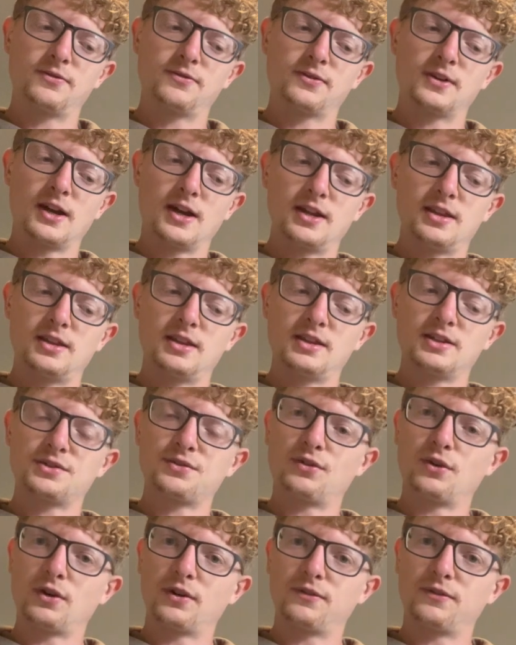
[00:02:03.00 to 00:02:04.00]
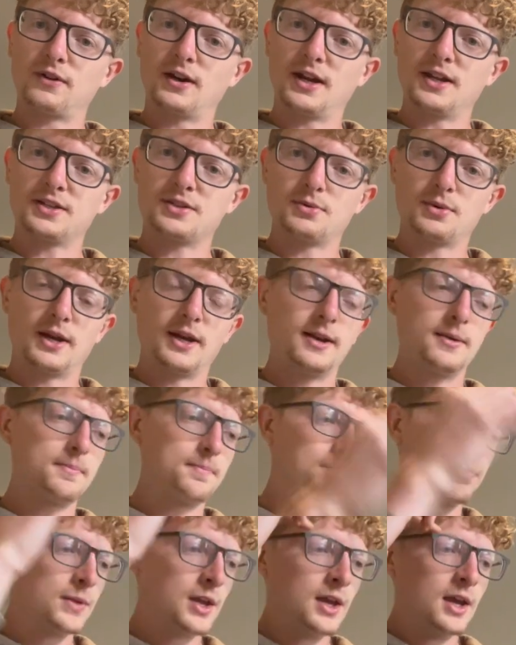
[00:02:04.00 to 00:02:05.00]
got these 4 frets, right?
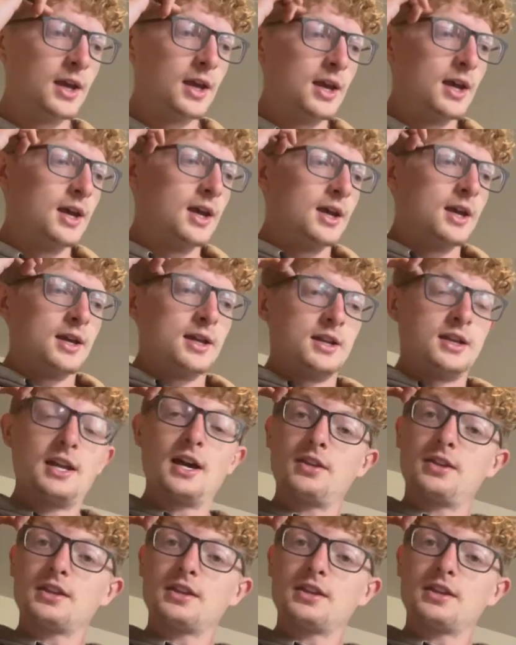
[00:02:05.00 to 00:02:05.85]
Now